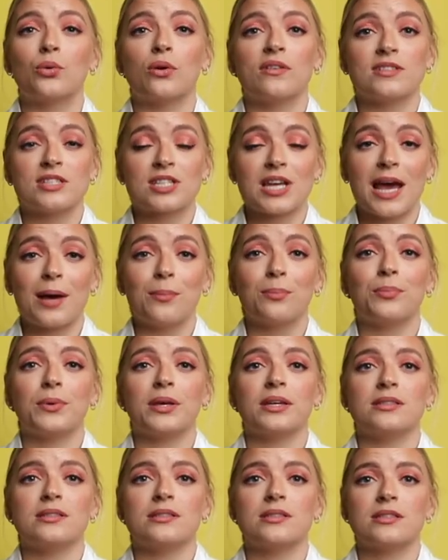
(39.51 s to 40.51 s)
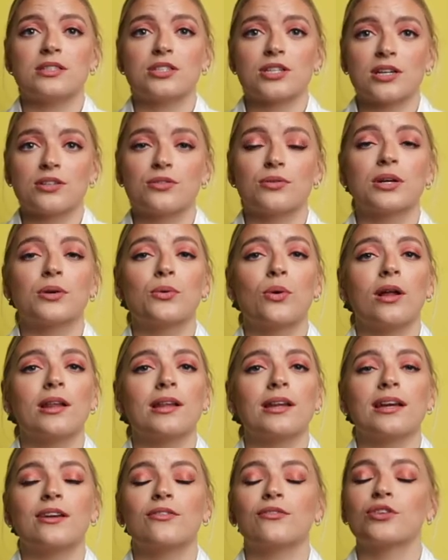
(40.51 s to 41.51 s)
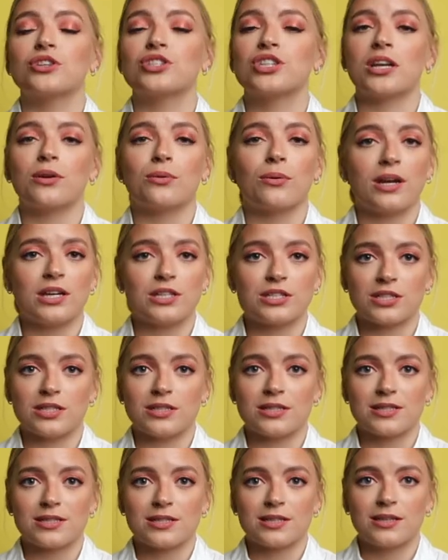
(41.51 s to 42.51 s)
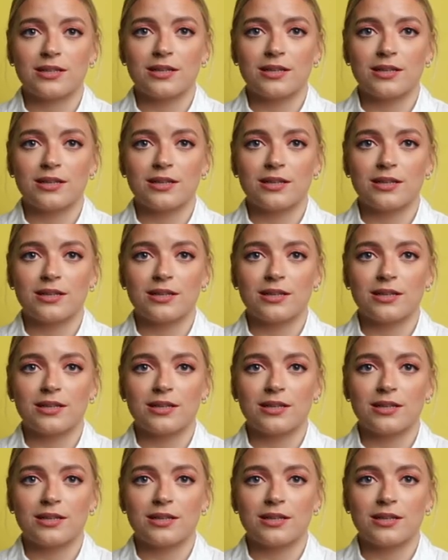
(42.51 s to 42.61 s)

who have championed gender equality for generations.